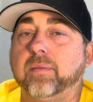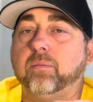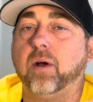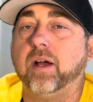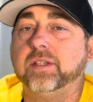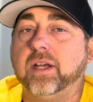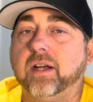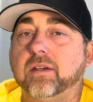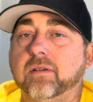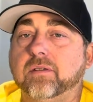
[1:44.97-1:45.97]

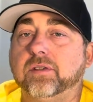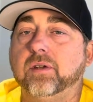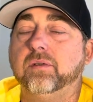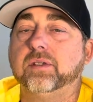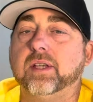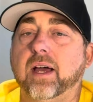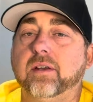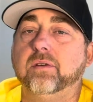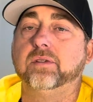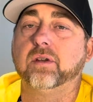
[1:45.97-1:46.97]
project suits that
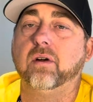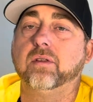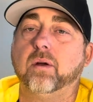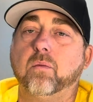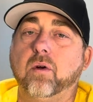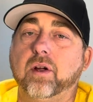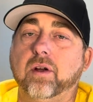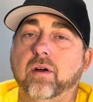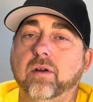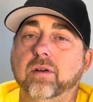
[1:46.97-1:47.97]
new song that I'm working
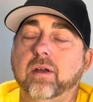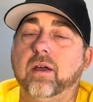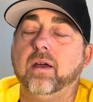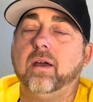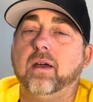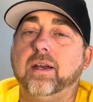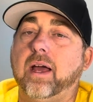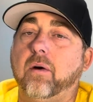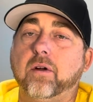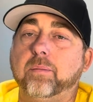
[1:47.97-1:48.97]
on.
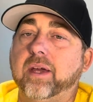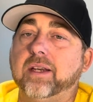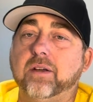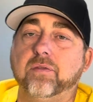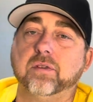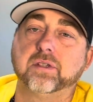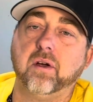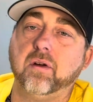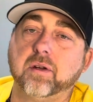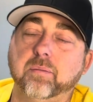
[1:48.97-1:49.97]
Now it'll be a different
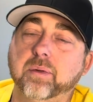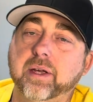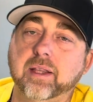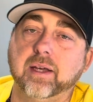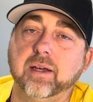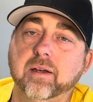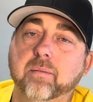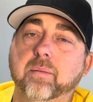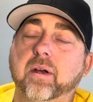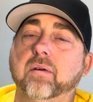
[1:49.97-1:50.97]
song completely,
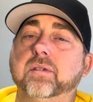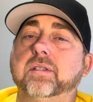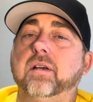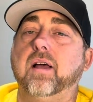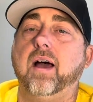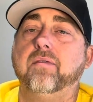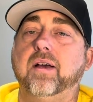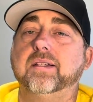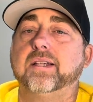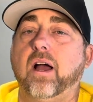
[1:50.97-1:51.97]
but it will still have
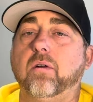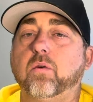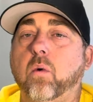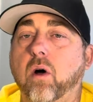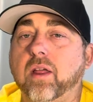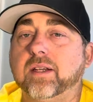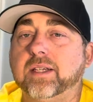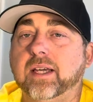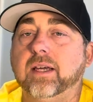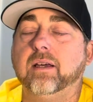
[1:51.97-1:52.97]
that sound
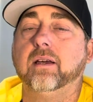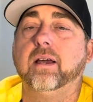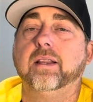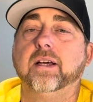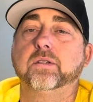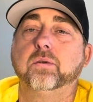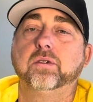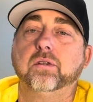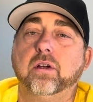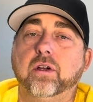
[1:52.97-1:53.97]
quality, and that's what
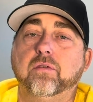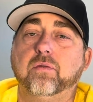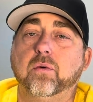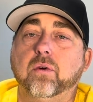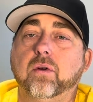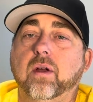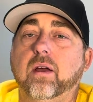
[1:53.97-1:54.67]
you're looking for.